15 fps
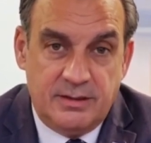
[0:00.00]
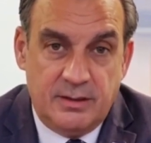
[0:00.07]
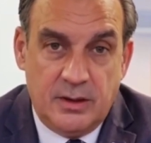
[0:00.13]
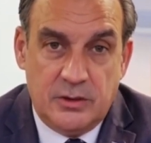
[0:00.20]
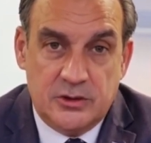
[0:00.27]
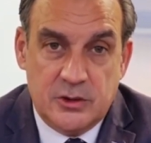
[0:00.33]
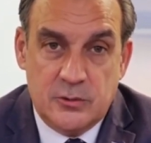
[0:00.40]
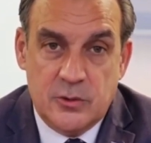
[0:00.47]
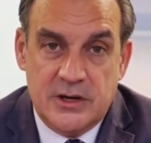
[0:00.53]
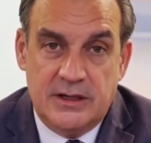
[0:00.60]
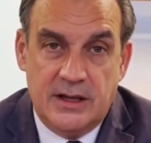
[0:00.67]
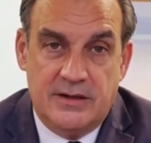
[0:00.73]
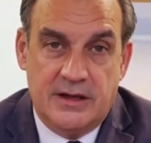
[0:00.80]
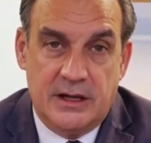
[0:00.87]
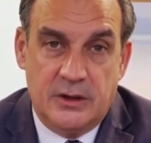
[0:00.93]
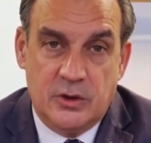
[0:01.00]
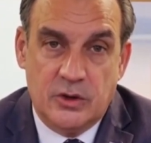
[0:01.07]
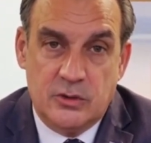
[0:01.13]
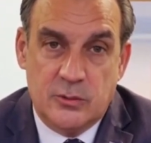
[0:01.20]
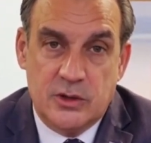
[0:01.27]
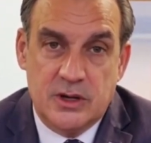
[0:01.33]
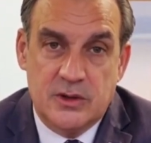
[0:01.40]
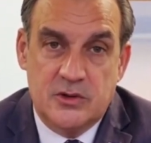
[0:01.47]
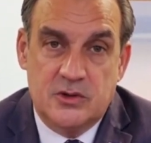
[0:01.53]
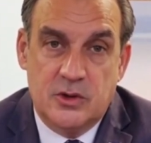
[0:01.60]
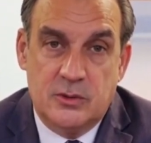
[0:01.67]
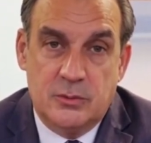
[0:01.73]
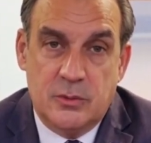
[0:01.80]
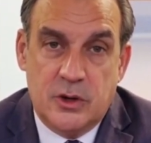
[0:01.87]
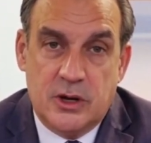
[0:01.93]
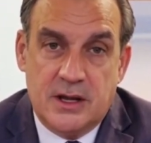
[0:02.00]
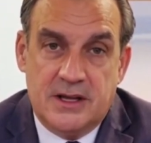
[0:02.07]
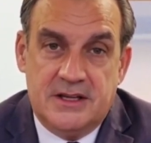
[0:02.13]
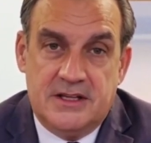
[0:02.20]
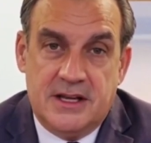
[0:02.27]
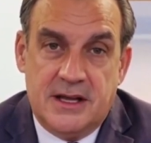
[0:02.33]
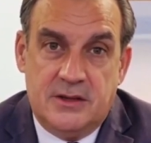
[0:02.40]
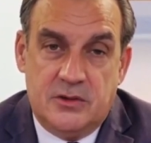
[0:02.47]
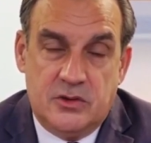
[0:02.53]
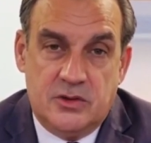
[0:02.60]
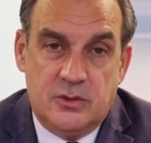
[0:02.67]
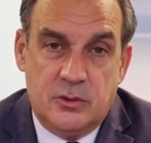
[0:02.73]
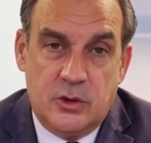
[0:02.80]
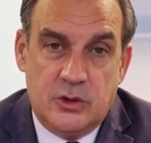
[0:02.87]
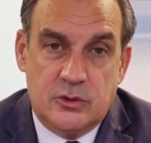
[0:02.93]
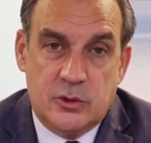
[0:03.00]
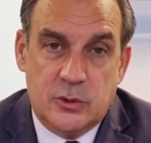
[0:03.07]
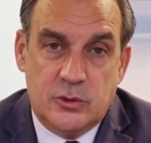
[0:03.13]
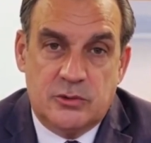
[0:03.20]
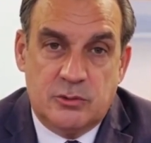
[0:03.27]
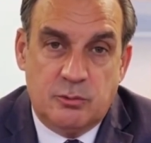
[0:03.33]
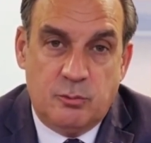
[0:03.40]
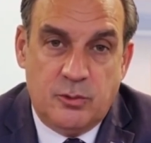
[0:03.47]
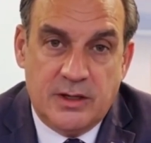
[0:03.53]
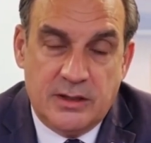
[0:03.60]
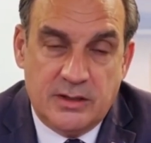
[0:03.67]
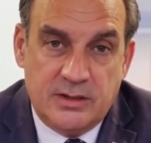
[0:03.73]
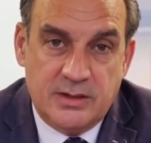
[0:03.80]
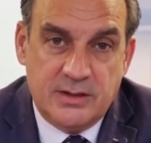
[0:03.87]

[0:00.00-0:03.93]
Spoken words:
Consequently, the economy and stock market tends to not do too well.